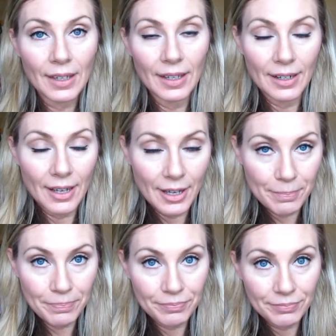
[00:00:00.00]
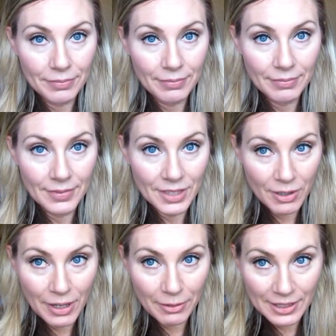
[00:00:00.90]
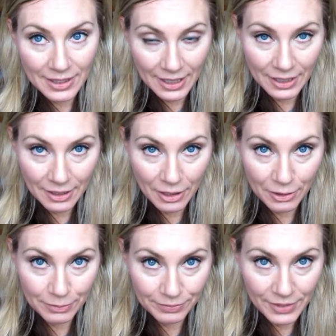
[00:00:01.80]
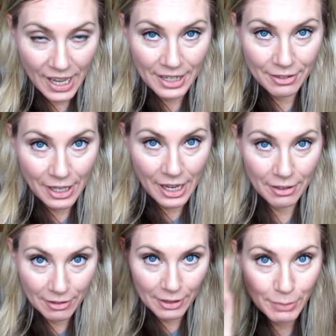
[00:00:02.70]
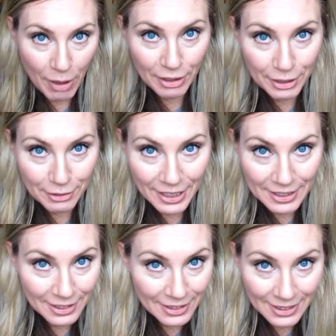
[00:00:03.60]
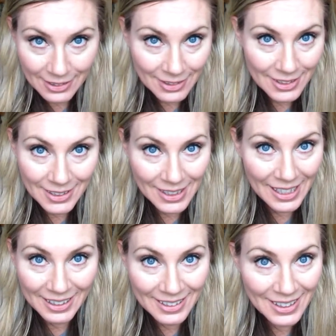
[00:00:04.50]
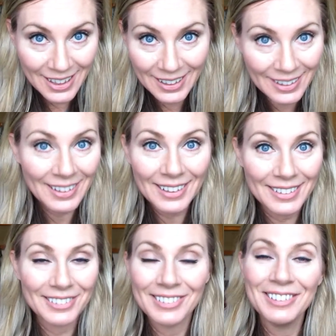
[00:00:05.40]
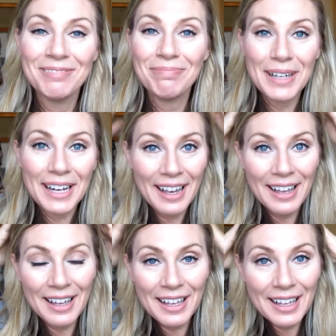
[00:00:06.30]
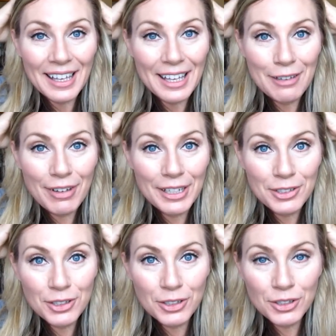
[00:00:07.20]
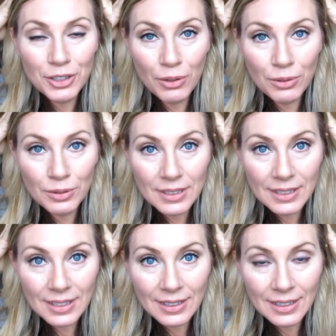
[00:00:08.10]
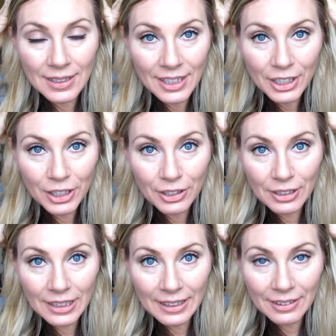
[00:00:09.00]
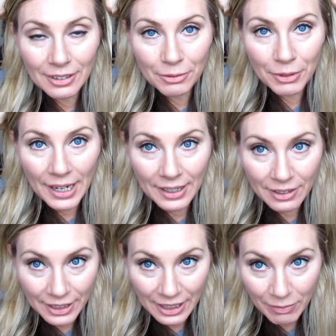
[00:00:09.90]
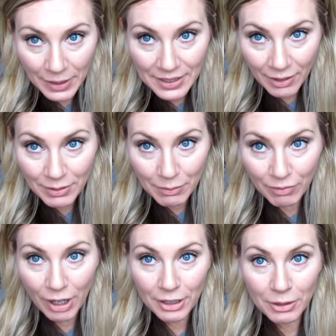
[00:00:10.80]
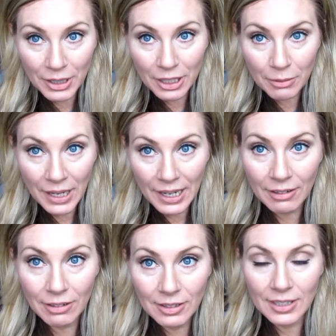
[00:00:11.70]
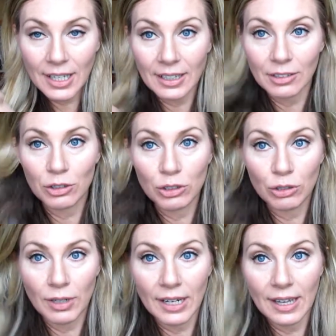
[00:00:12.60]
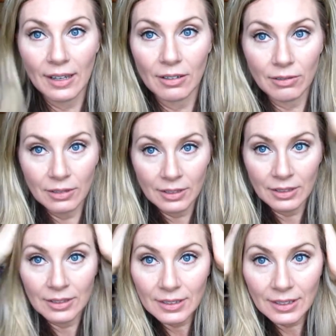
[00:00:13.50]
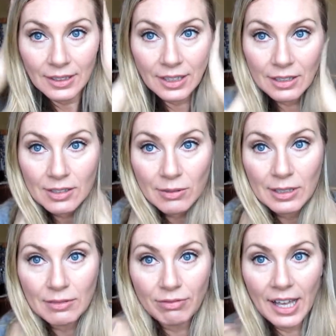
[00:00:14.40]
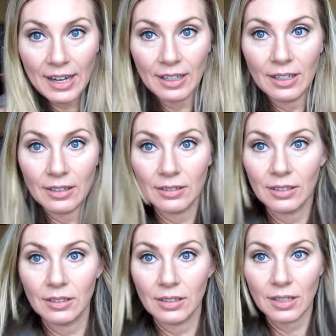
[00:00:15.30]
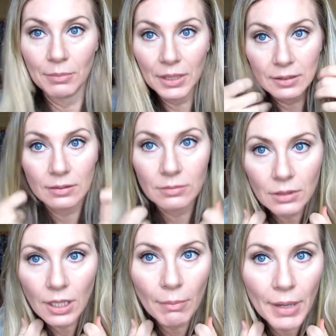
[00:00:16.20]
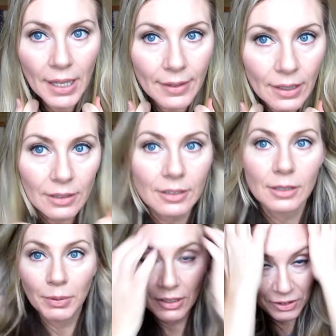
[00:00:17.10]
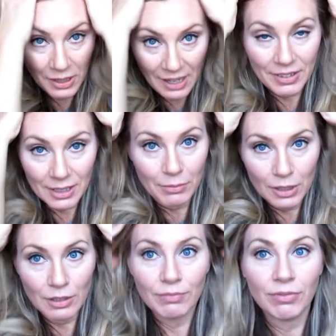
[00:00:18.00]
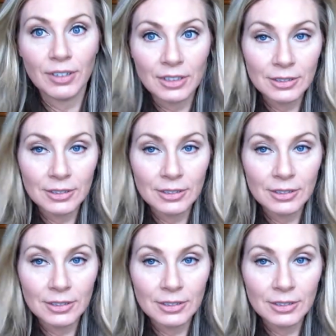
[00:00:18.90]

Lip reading: And so I always think, the higher the hair, the smaller your face looks. It's just an 80s thing. I don't know. But if I don't curl it right or give myself some volume here, my hair looks like a triangle, and then it's always flat here, and then look how bad that looks. But if you have some oomph,